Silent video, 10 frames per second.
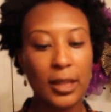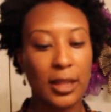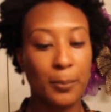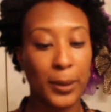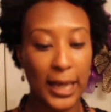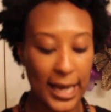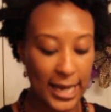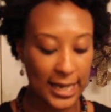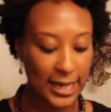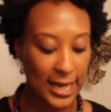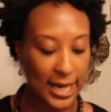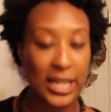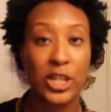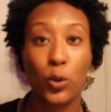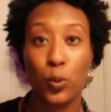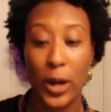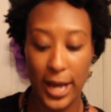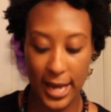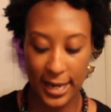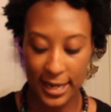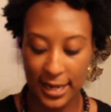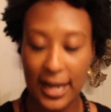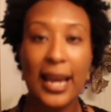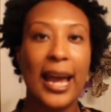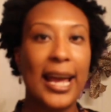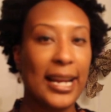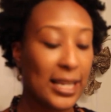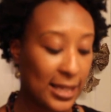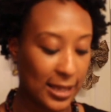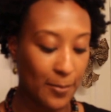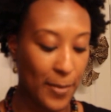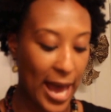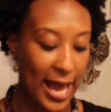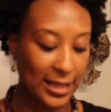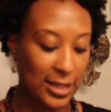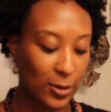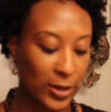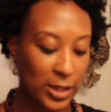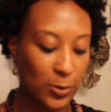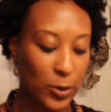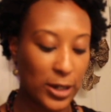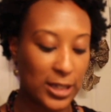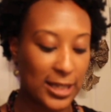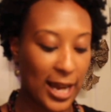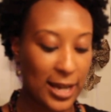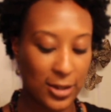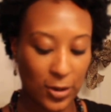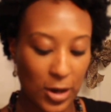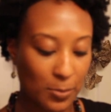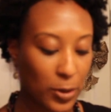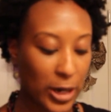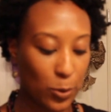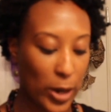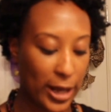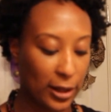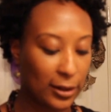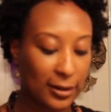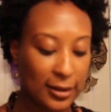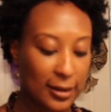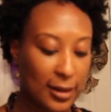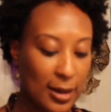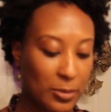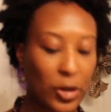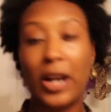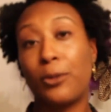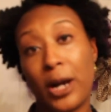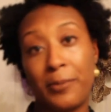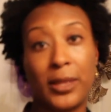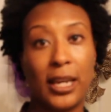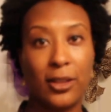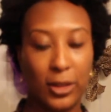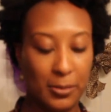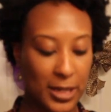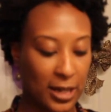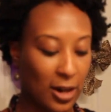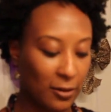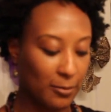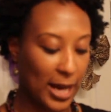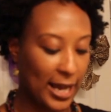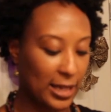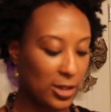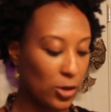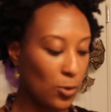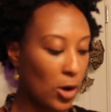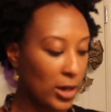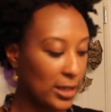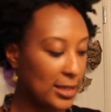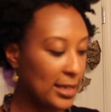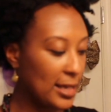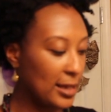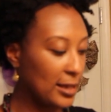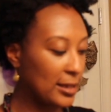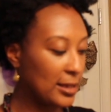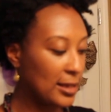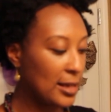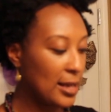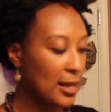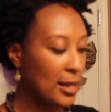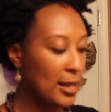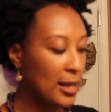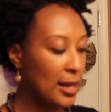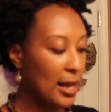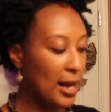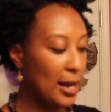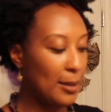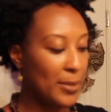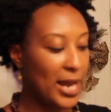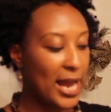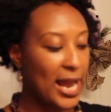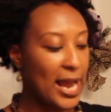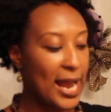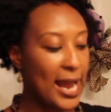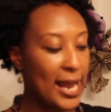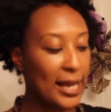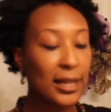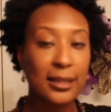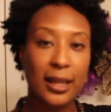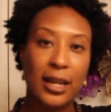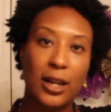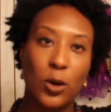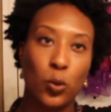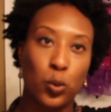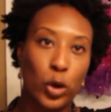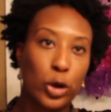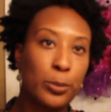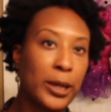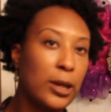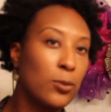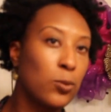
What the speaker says: The Blake is a red, and it's a matte, so this one stays on pretty well. I'm trying to wipe the other lipstick off my hand so you all can see this. It is like a ruby